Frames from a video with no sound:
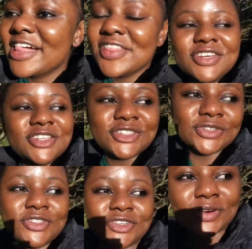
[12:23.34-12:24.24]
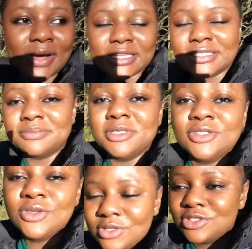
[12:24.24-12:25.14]
shoot requires me
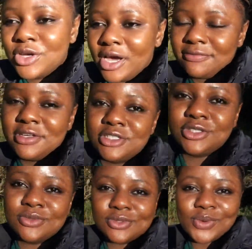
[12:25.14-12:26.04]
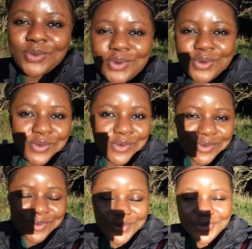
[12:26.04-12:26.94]
not to have any shoes.
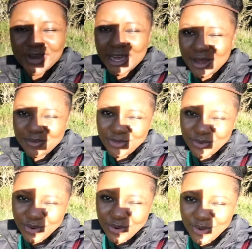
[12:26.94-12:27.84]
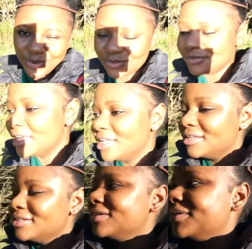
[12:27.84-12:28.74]
Ooh, come through.
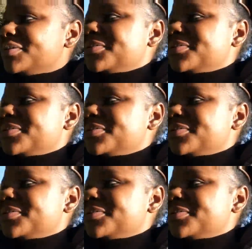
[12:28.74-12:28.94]
Oh.